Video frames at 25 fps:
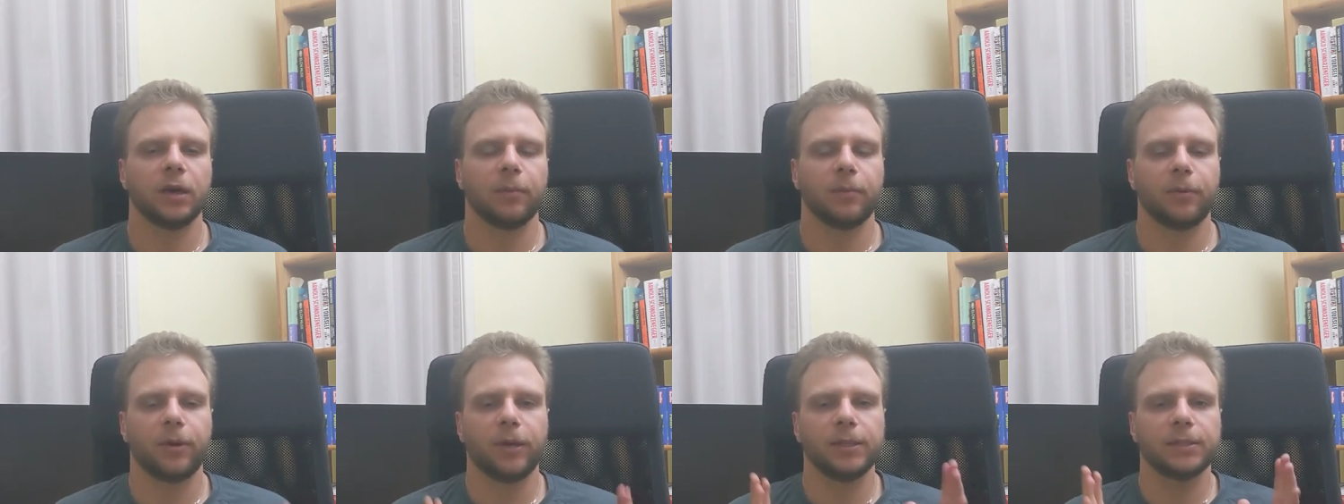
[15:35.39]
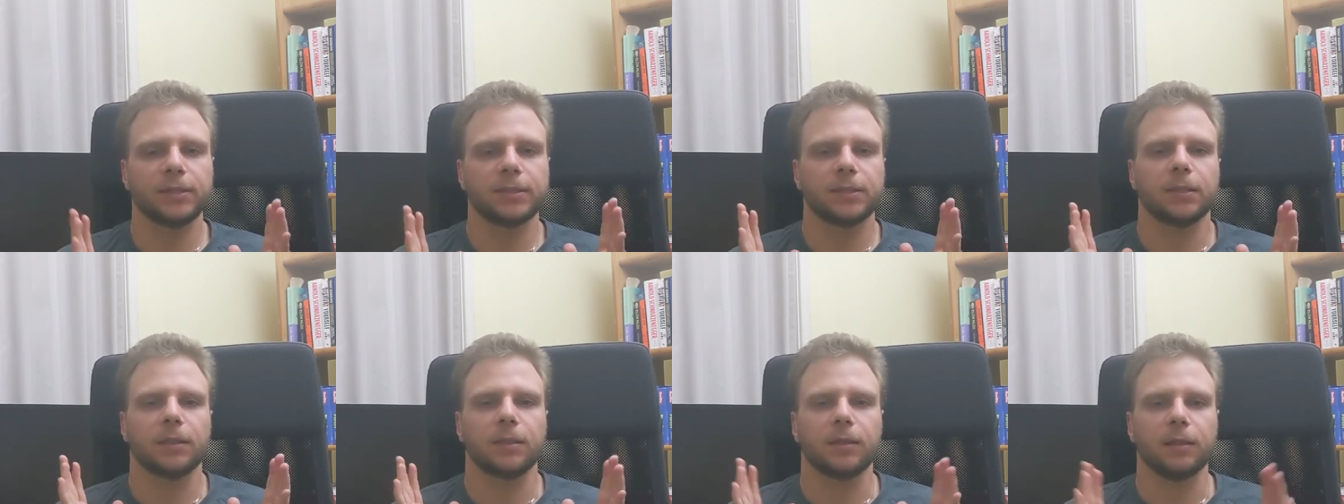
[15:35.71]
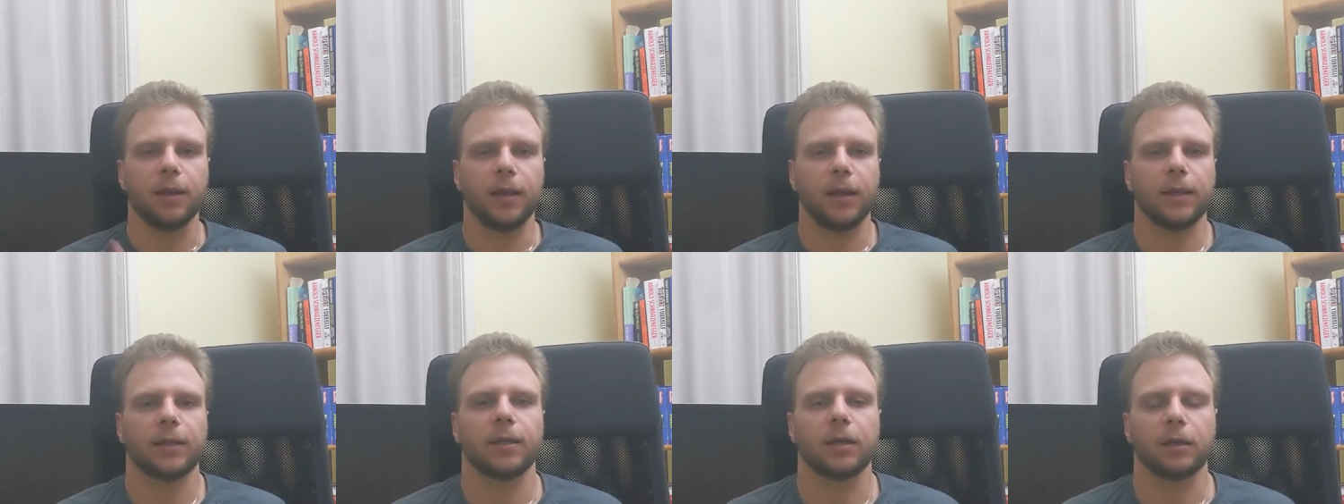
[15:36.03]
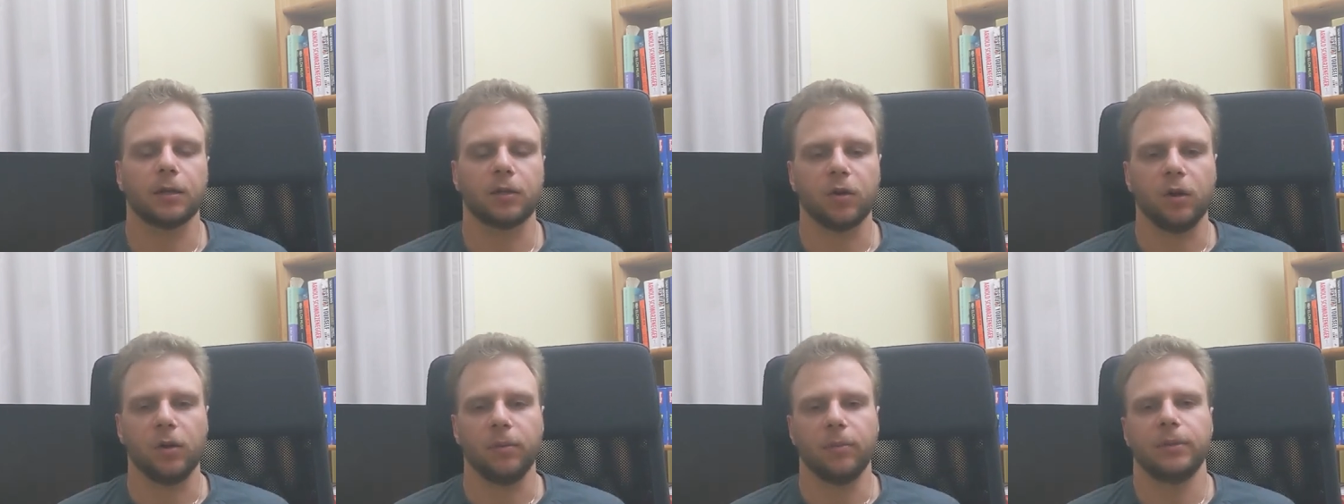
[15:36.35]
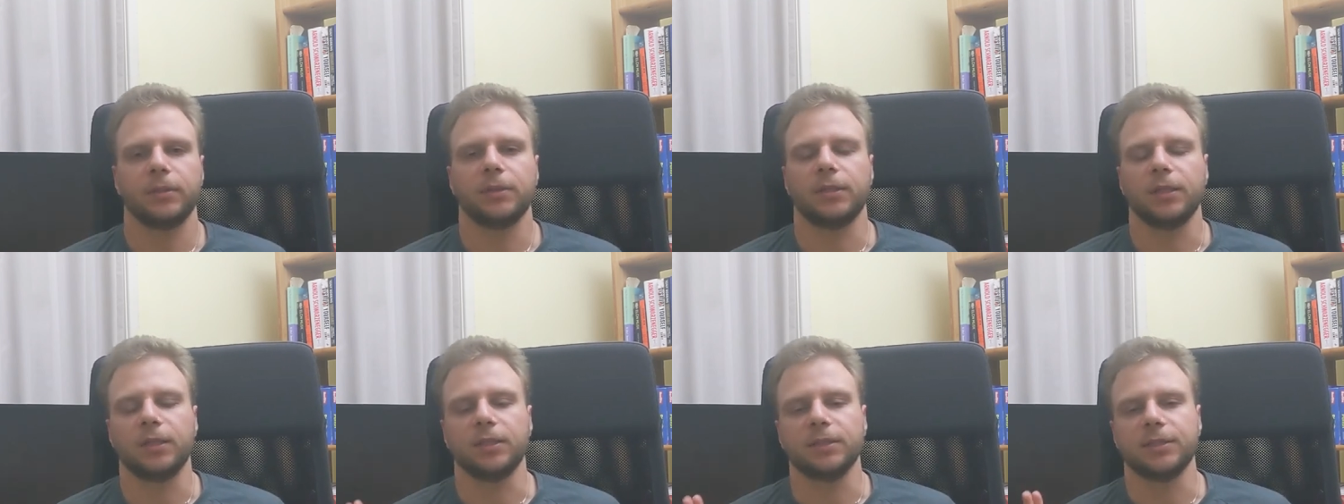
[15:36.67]
Please like,
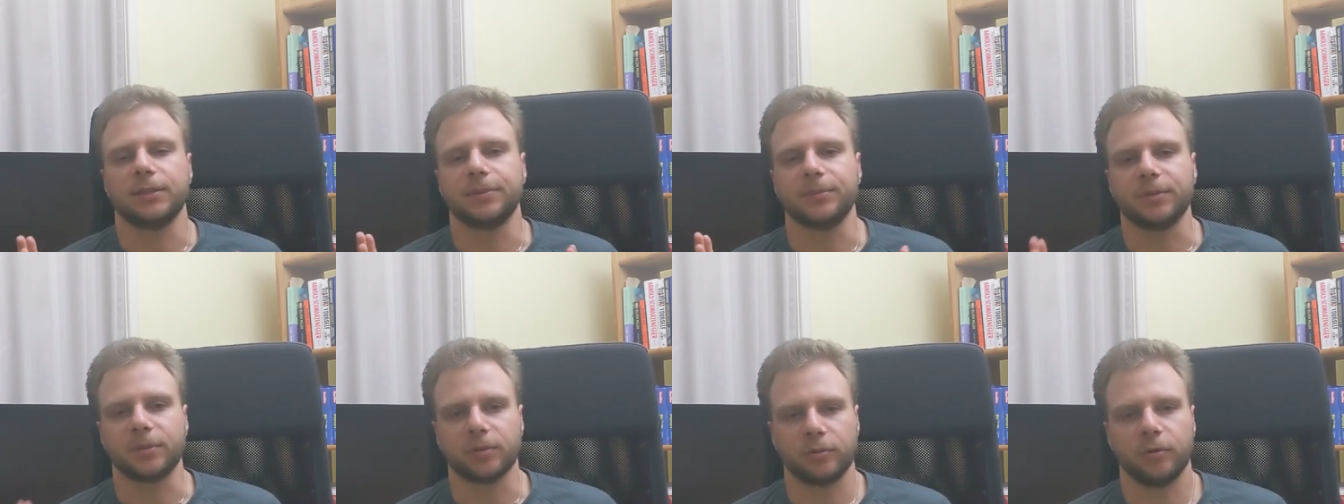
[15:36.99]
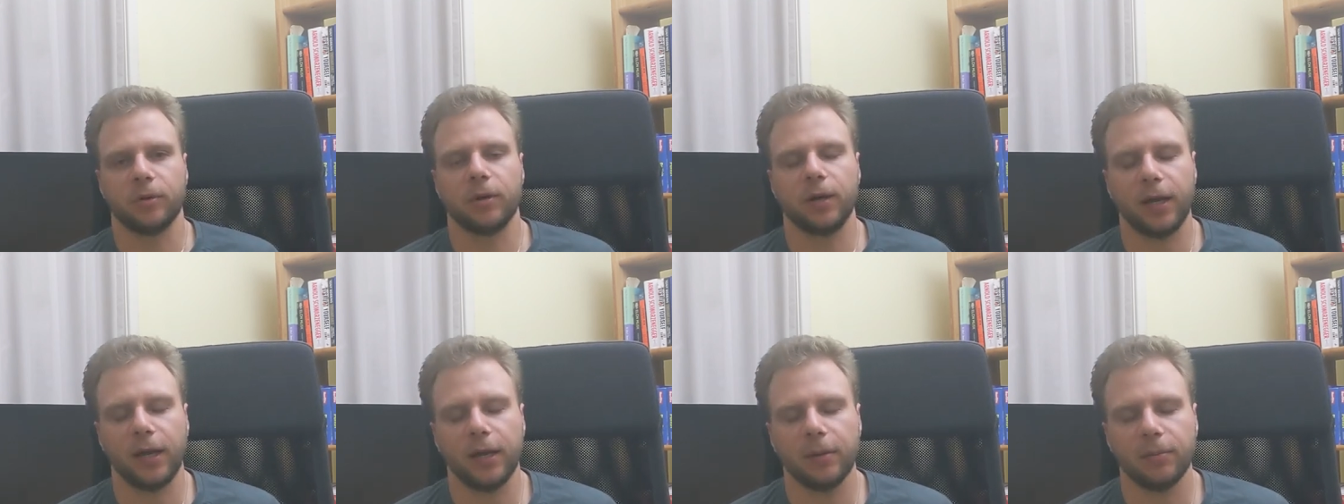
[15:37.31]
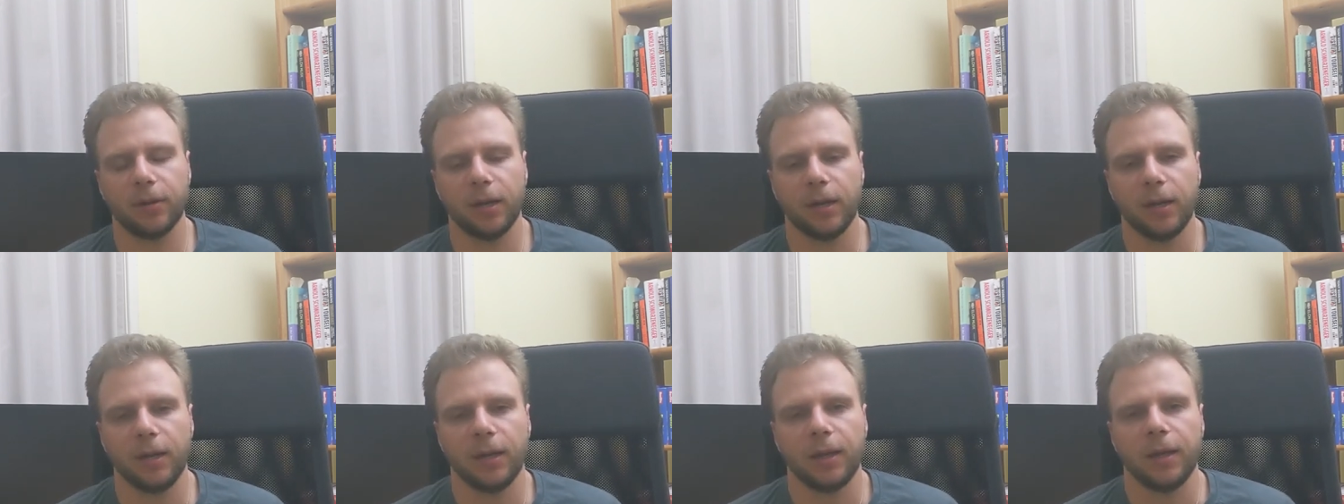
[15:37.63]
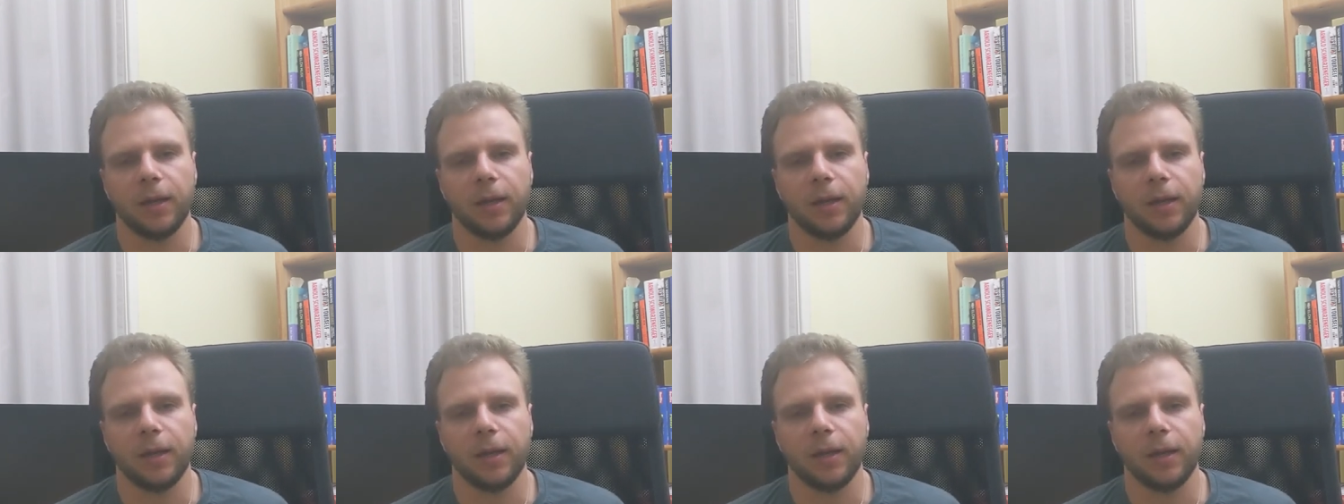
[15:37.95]
comment, and subscribe.